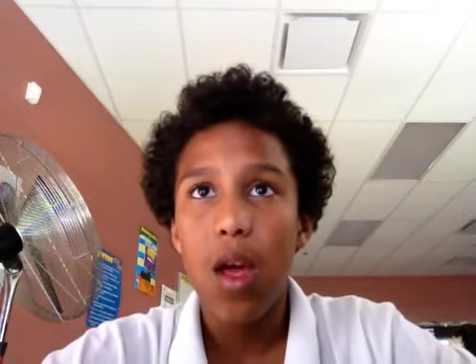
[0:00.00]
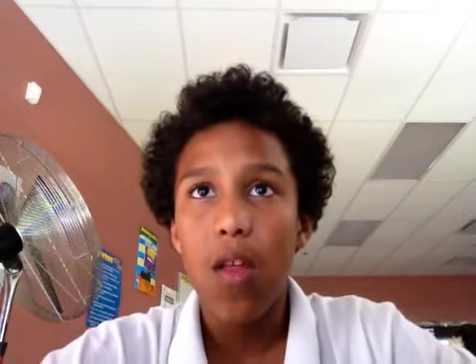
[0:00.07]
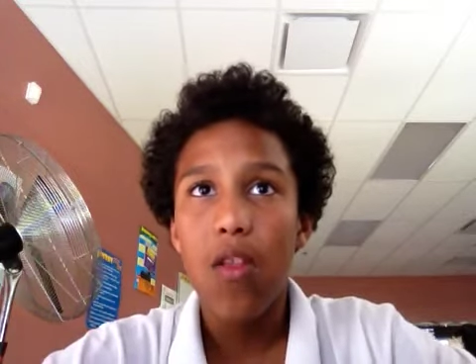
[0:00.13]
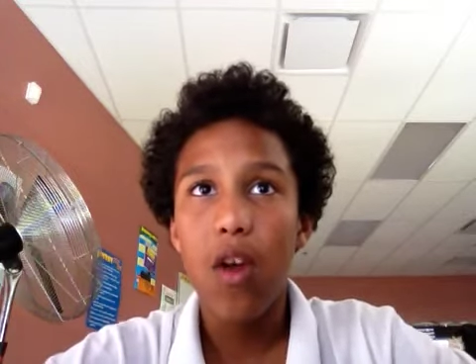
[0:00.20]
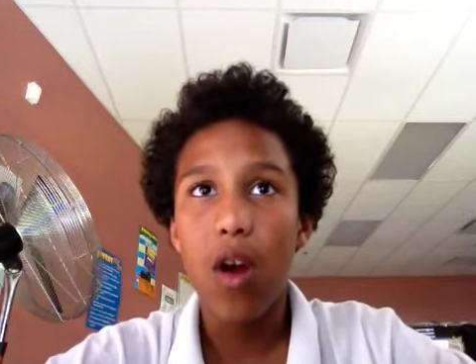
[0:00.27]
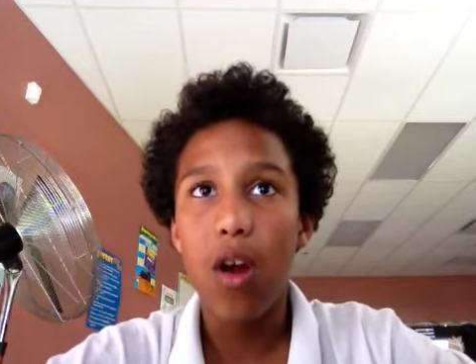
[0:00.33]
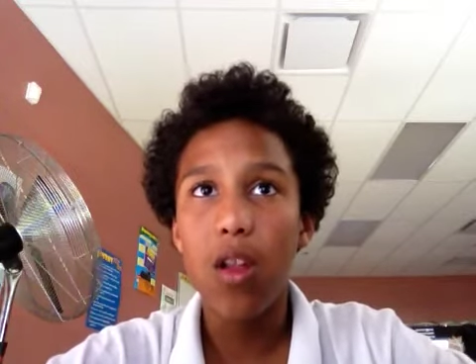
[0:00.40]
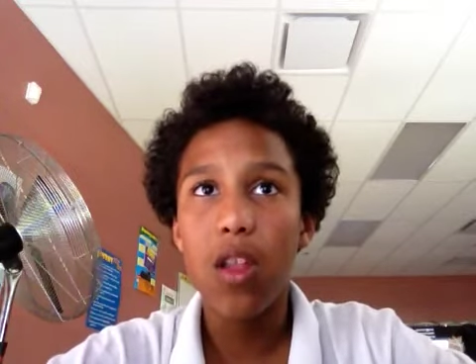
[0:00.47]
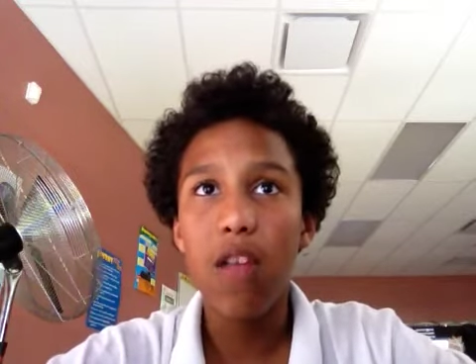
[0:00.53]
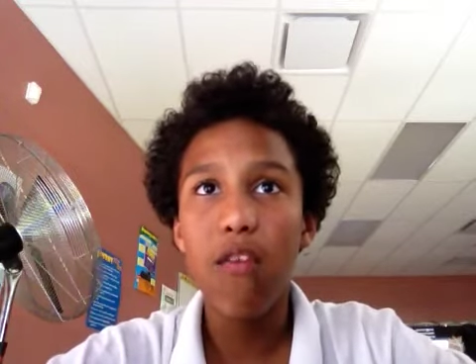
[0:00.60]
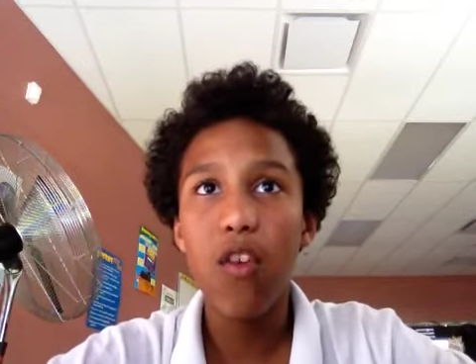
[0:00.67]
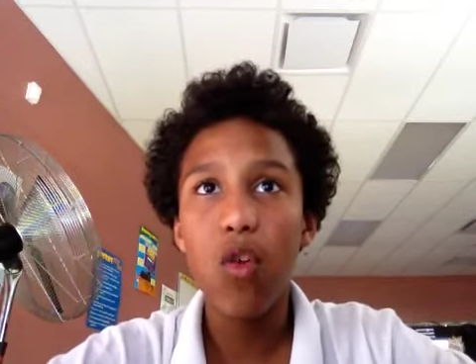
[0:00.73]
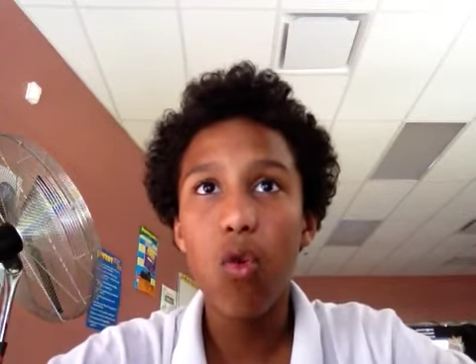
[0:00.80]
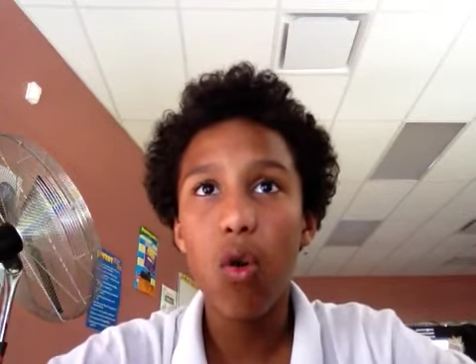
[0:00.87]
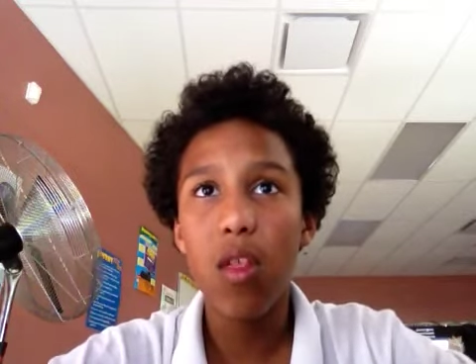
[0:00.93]
There are
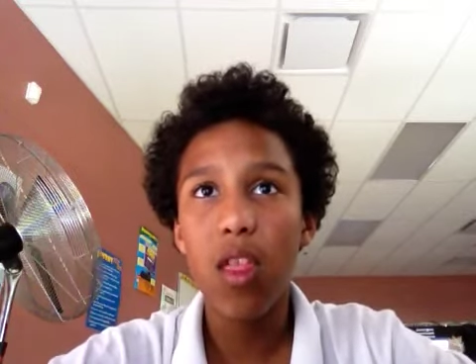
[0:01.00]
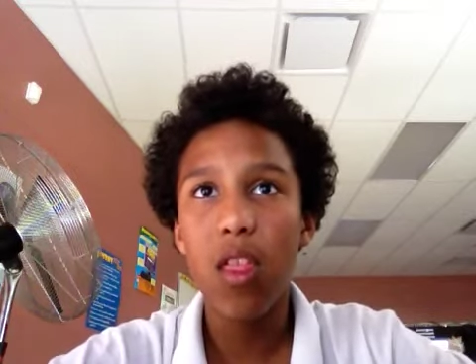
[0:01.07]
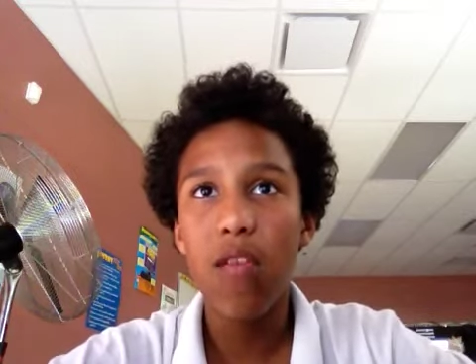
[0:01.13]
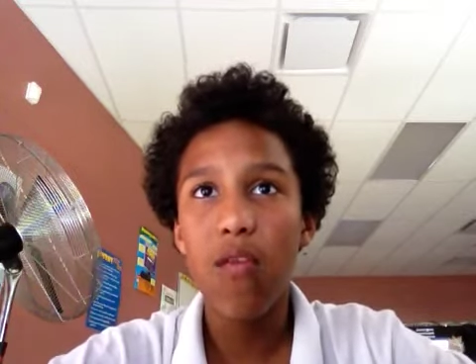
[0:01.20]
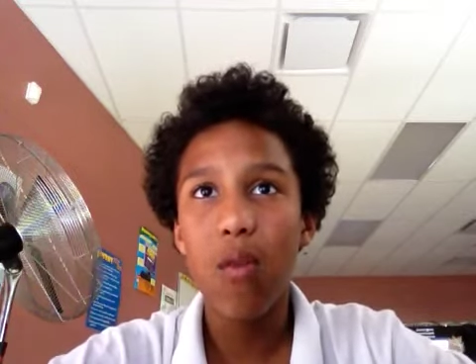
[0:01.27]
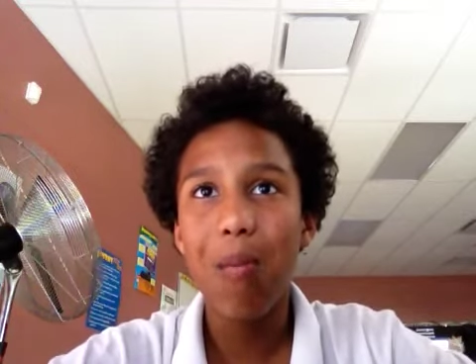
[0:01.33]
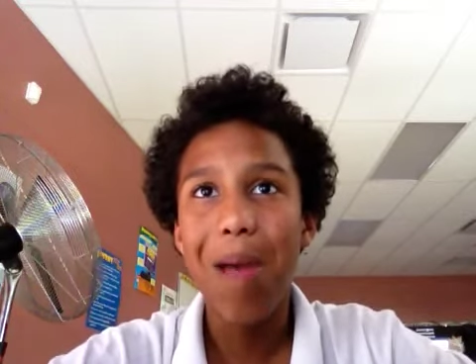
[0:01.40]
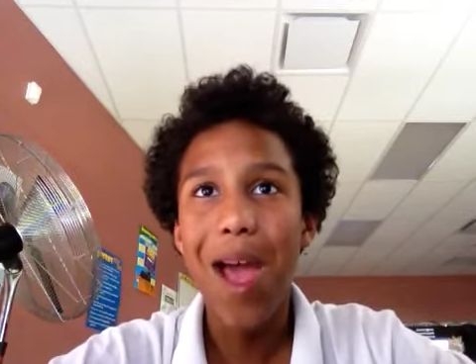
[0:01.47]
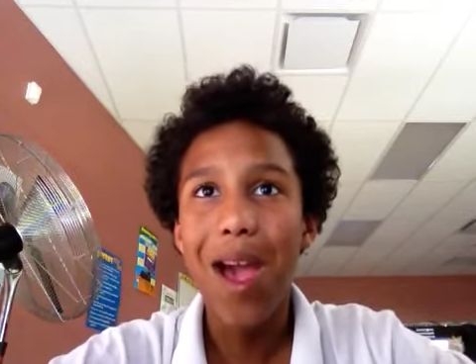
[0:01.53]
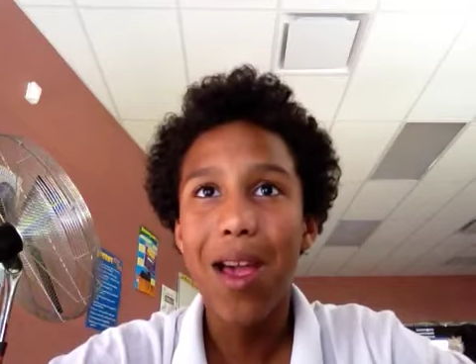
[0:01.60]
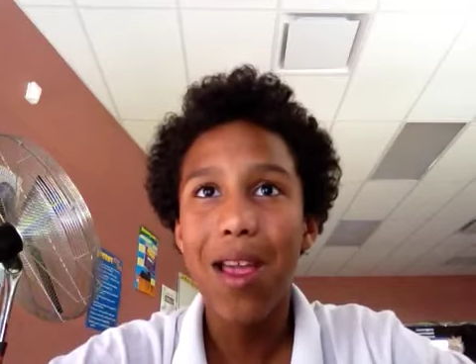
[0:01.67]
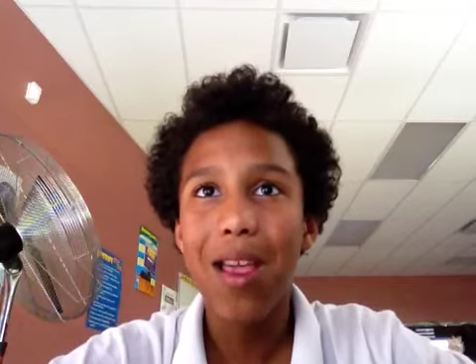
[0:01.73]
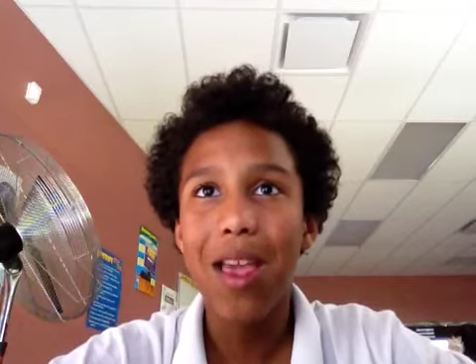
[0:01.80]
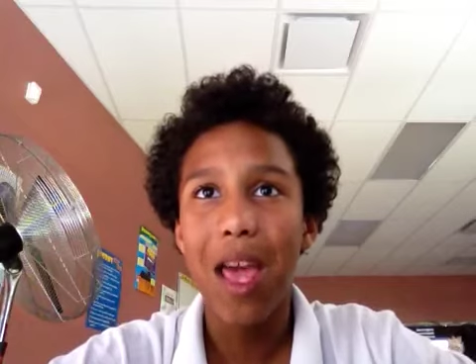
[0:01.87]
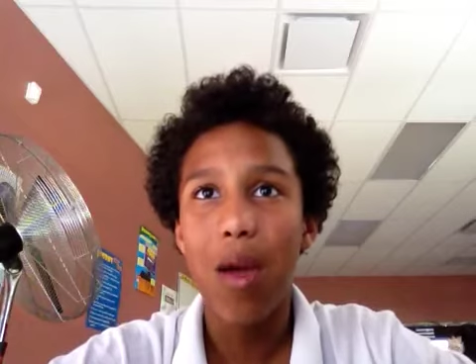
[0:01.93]
different courses for Mac
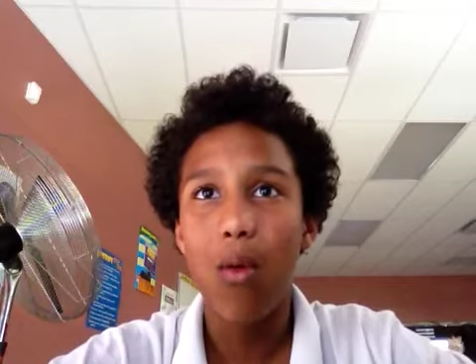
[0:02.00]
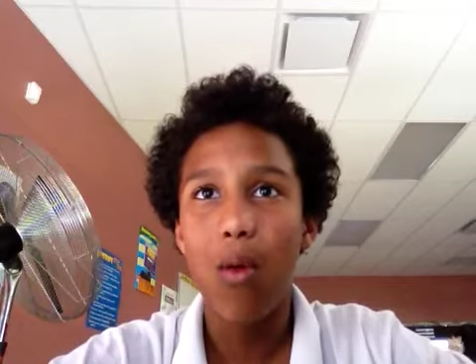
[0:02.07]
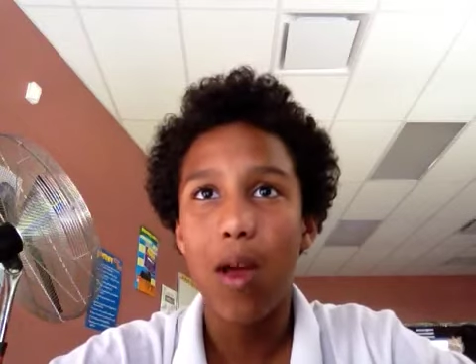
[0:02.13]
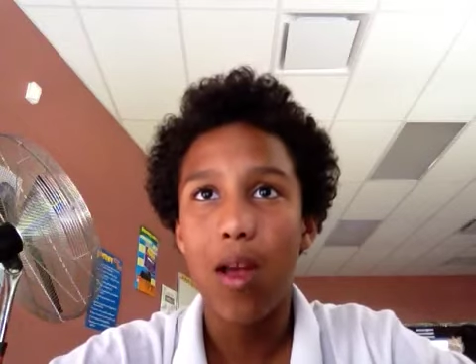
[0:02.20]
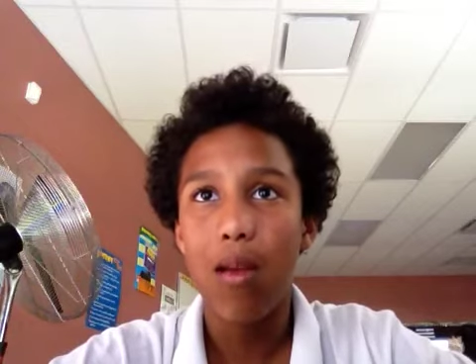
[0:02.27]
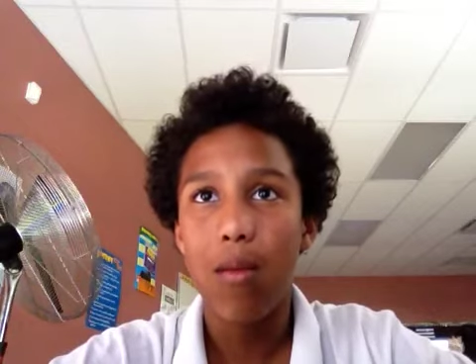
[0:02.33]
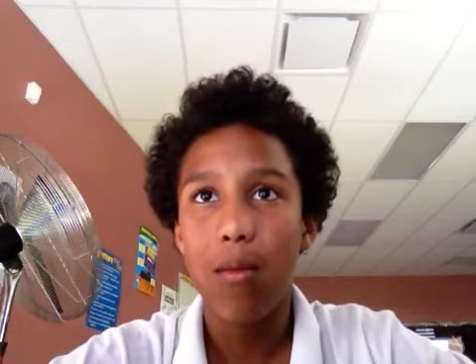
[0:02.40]
and Gateway.